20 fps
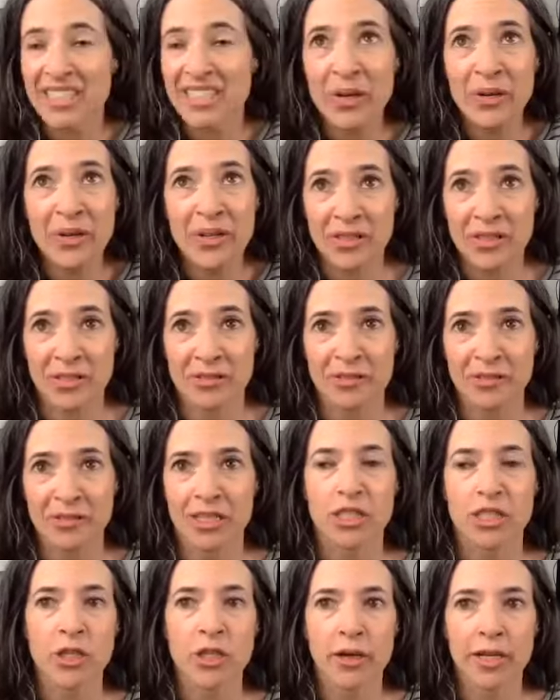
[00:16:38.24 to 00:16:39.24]
useful and
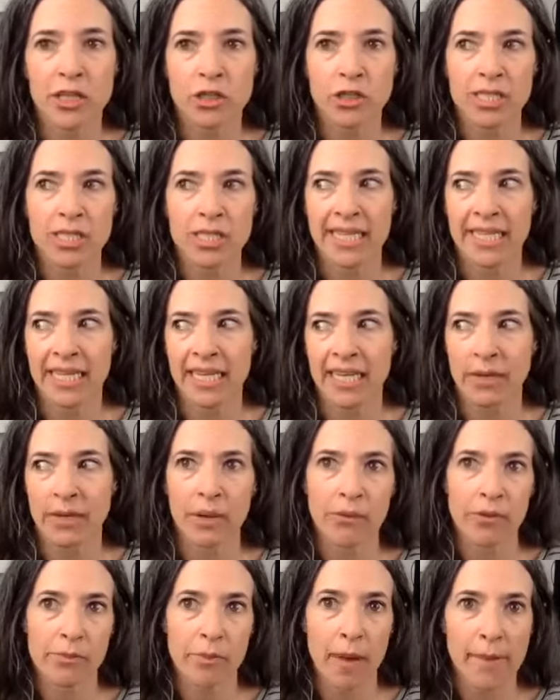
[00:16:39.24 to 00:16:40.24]
so interesting, and we
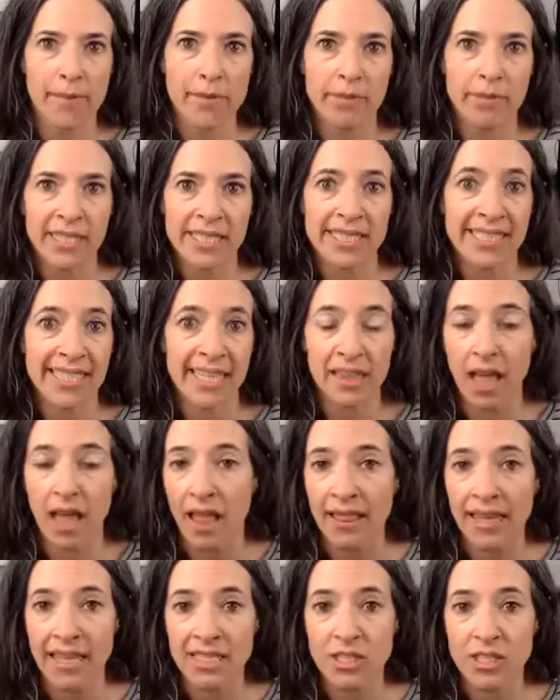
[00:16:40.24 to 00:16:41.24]
would probably see a lot
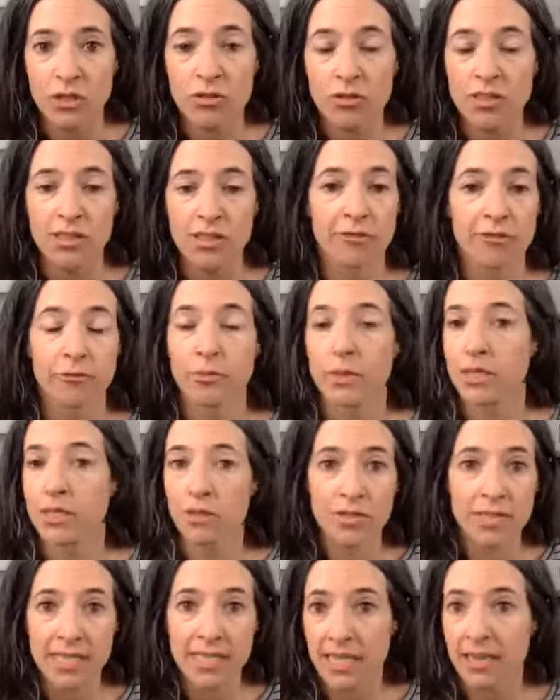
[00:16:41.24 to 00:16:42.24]
less use of
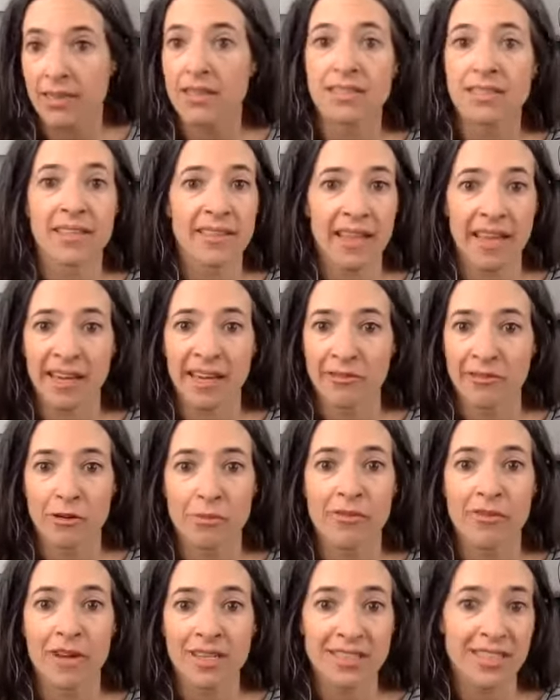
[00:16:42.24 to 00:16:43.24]
Pitocin, the synthetic form of
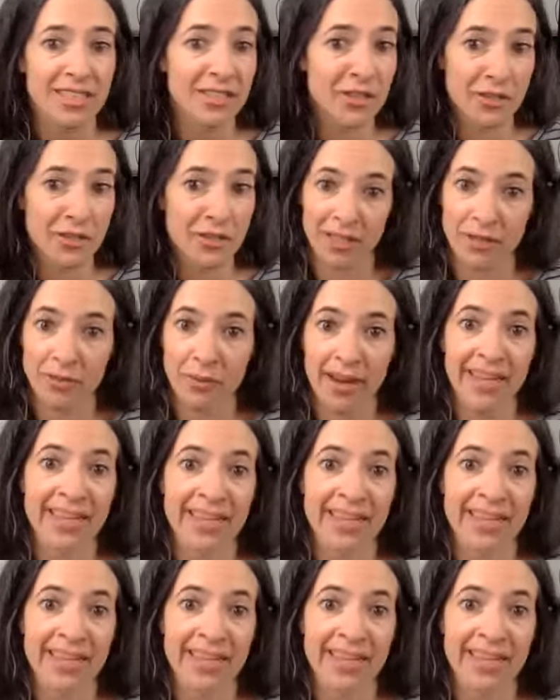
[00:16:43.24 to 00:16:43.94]
oxytocin, yeah, right?